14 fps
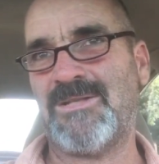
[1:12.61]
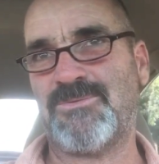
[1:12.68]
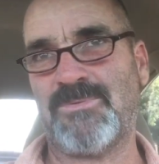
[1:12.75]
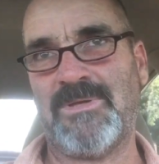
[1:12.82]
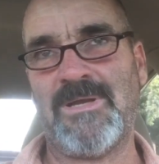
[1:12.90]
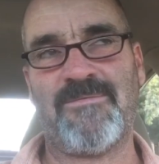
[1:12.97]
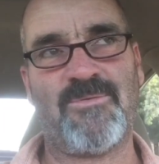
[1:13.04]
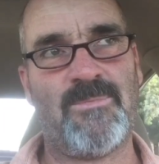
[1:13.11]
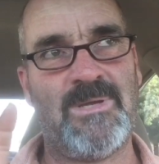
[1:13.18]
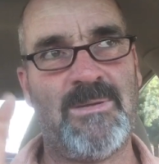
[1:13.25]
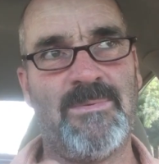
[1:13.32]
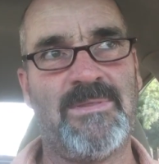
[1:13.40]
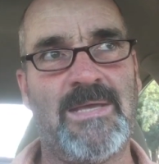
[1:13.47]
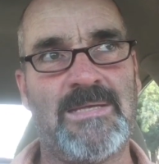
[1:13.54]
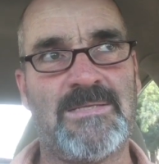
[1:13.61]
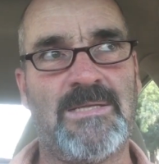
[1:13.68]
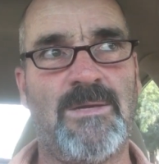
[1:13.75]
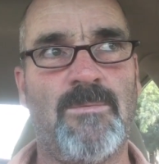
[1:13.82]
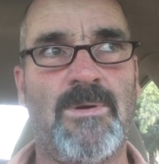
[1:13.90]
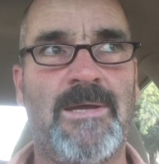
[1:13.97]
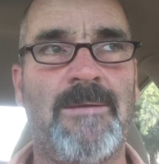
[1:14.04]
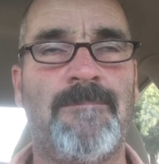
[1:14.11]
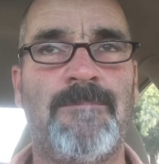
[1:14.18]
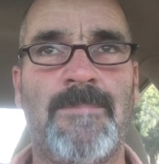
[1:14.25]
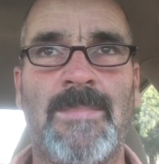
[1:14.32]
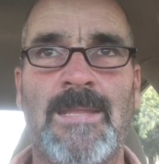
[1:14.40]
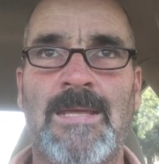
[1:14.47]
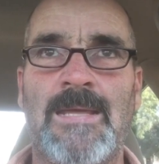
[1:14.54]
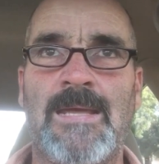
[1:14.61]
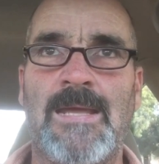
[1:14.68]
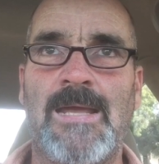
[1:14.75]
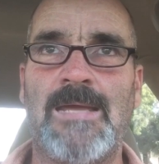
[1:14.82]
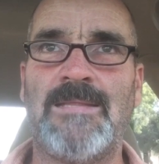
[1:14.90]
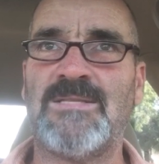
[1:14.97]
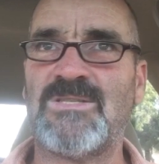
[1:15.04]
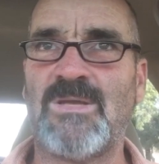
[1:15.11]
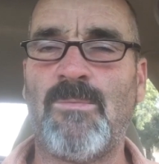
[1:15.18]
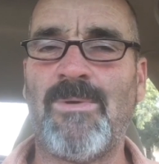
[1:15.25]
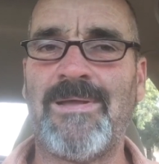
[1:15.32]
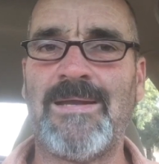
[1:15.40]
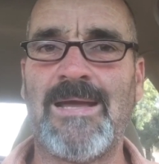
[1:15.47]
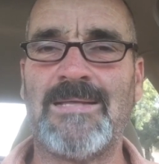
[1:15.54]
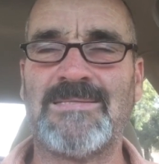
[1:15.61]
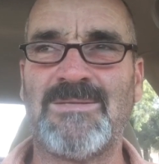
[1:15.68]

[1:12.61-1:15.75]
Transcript: it's really not for me, but thanks anyway. And they say, why not?